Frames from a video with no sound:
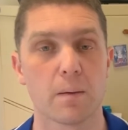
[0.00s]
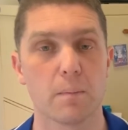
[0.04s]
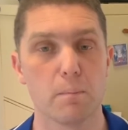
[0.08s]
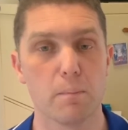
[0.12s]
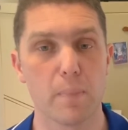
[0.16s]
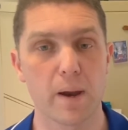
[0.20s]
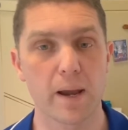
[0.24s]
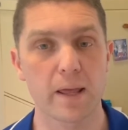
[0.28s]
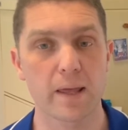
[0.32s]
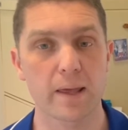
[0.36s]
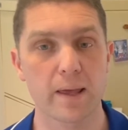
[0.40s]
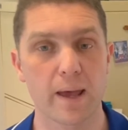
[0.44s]

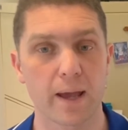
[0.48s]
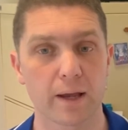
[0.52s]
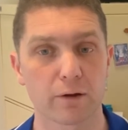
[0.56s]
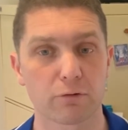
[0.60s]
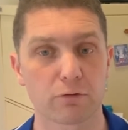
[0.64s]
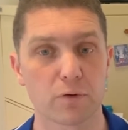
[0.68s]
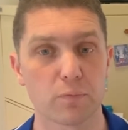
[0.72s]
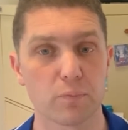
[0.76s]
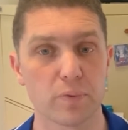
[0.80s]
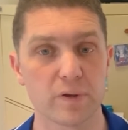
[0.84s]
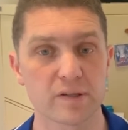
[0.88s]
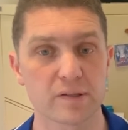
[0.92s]
Many
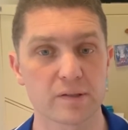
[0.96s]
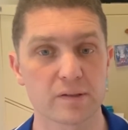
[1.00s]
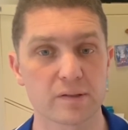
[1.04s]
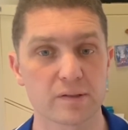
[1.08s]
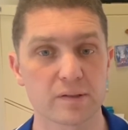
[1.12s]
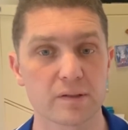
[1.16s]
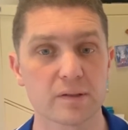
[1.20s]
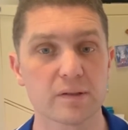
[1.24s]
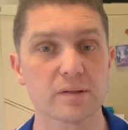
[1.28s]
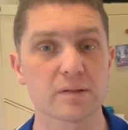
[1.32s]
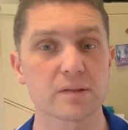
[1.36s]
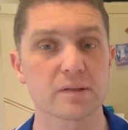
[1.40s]

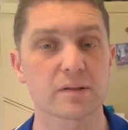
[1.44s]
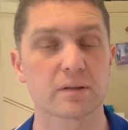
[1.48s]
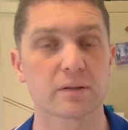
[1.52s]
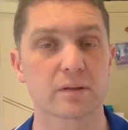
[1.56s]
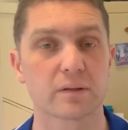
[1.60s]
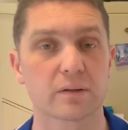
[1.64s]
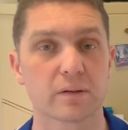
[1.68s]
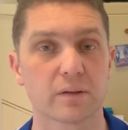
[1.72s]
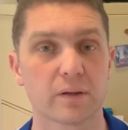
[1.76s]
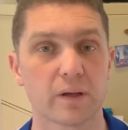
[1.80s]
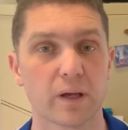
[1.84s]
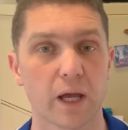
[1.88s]
agribusinesses
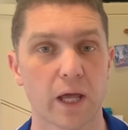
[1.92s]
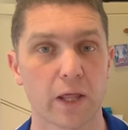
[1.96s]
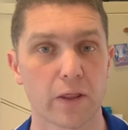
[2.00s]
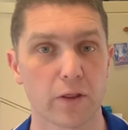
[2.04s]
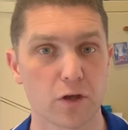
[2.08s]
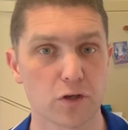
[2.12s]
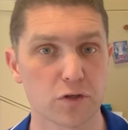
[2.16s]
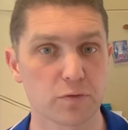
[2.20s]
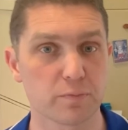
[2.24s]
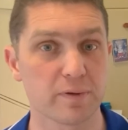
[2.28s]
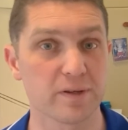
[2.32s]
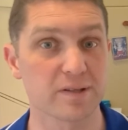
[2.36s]
and
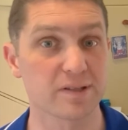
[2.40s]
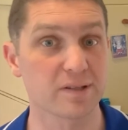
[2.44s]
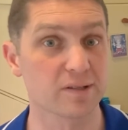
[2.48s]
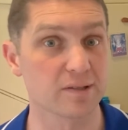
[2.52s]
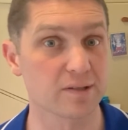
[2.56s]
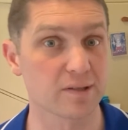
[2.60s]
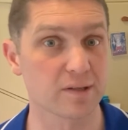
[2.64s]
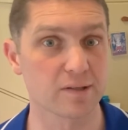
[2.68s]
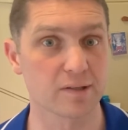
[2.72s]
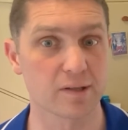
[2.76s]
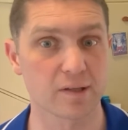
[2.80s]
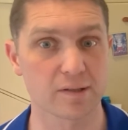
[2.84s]
those
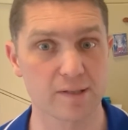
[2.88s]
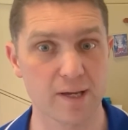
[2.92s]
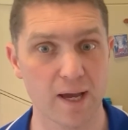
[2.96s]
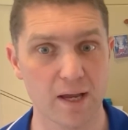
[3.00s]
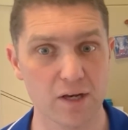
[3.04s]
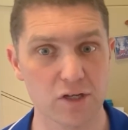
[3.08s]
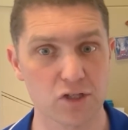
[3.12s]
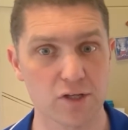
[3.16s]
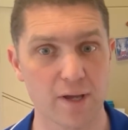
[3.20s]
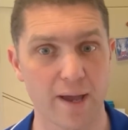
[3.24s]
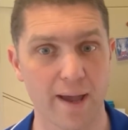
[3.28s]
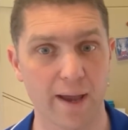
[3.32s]
businesses
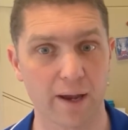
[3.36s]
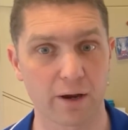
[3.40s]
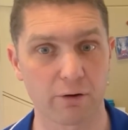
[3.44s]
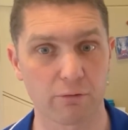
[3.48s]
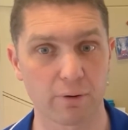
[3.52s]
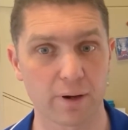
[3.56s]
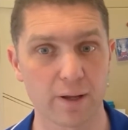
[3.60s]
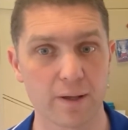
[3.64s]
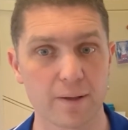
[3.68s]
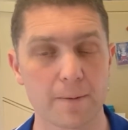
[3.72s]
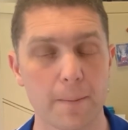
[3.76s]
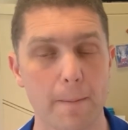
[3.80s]
attached to
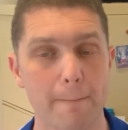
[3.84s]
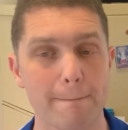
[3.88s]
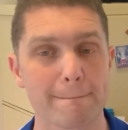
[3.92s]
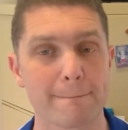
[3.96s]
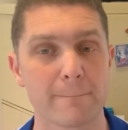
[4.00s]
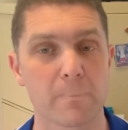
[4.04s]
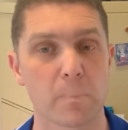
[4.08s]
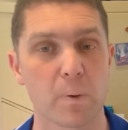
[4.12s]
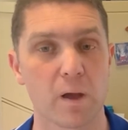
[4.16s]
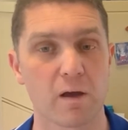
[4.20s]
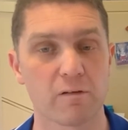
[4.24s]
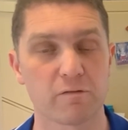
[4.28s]
agri
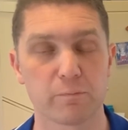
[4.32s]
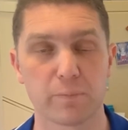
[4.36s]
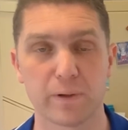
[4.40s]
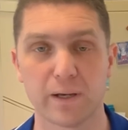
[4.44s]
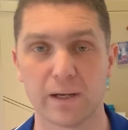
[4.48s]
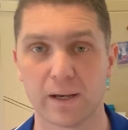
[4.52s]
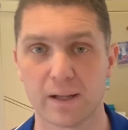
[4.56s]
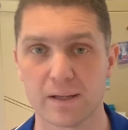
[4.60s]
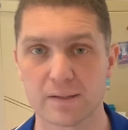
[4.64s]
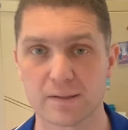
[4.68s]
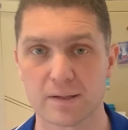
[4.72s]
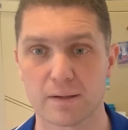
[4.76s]
have
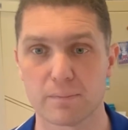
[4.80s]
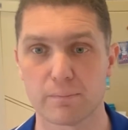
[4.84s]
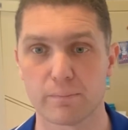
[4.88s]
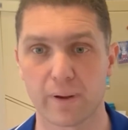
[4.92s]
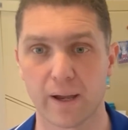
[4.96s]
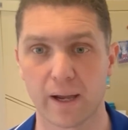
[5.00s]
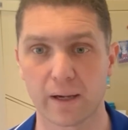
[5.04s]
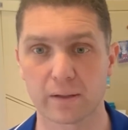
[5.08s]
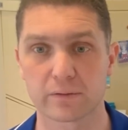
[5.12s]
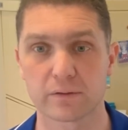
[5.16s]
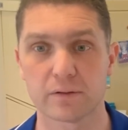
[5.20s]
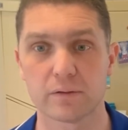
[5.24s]
been less
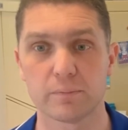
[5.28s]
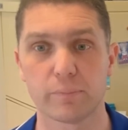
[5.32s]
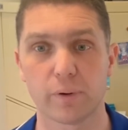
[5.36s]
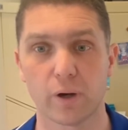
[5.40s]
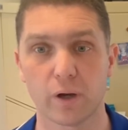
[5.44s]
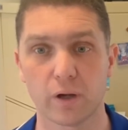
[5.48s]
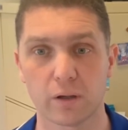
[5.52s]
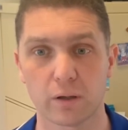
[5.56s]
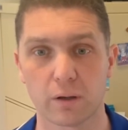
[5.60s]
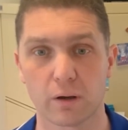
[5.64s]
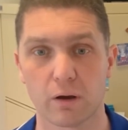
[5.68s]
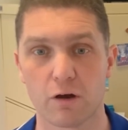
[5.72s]
impacted
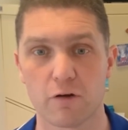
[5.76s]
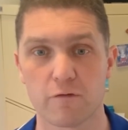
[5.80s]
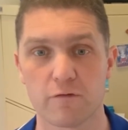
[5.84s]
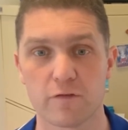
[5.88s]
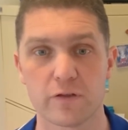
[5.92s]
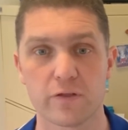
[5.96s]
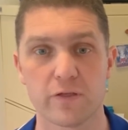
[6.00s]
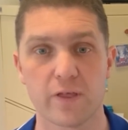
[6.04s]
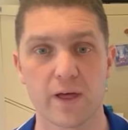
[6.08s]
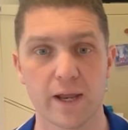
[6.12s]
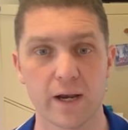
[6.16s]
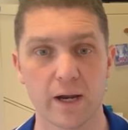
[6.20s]
by
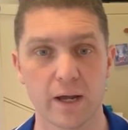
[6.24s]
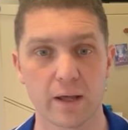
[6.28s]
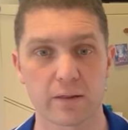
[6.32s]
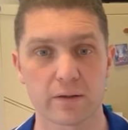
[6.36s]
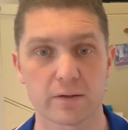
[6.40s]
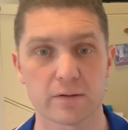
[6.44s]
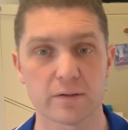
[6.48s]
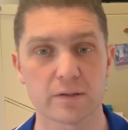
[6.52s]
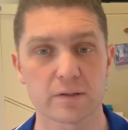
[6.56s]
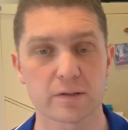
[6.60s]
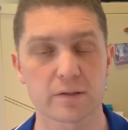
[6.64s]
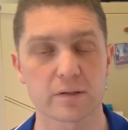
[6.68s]
COVID than
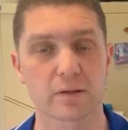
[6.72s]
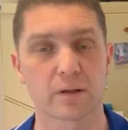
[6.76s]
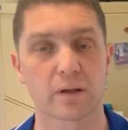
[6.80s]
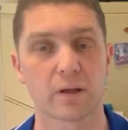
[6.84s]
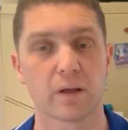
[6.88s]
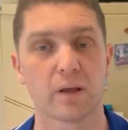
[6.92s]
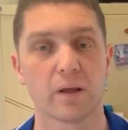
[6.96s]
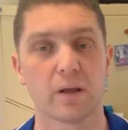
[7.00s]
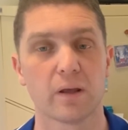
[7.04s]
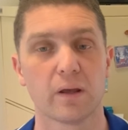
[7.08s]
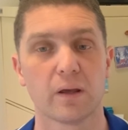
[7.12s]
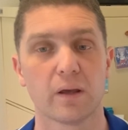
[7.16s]
others,
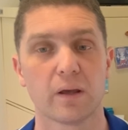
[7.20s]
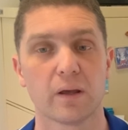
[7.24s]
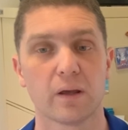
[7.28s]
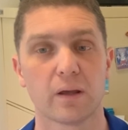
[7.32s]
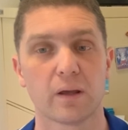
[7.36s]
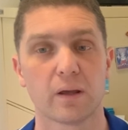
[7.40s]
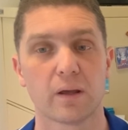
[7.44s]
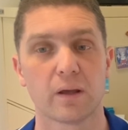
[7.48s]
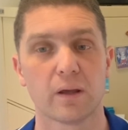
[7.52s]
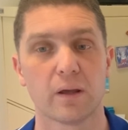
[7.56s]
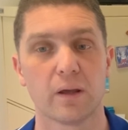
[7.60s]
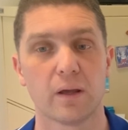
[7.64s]

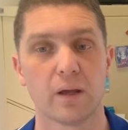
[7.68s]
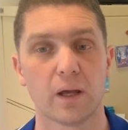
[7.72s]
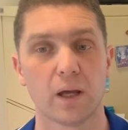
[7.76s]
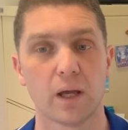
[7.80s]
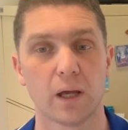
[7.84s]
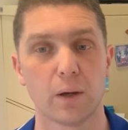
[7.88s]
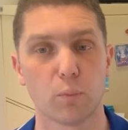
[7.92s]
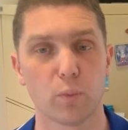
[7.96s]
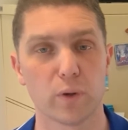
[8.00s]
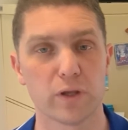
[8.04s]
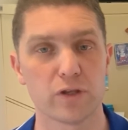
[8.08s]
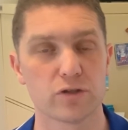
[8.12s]

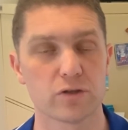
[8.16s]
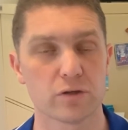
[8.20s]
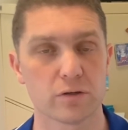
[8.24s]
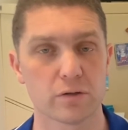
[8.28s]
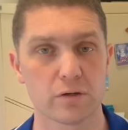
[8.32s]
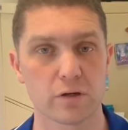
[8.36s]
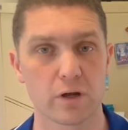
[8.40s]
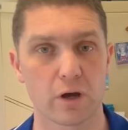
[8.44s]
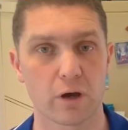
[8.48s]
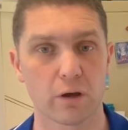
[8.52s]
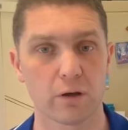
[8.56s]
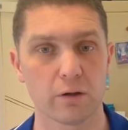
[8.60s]
and we
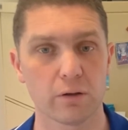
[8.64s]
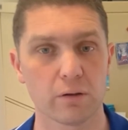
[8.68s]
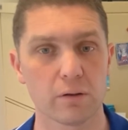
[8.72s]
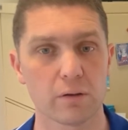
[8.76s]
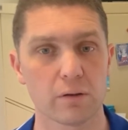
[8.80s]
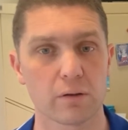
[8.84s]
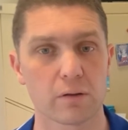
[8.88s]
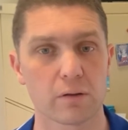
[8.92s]
do know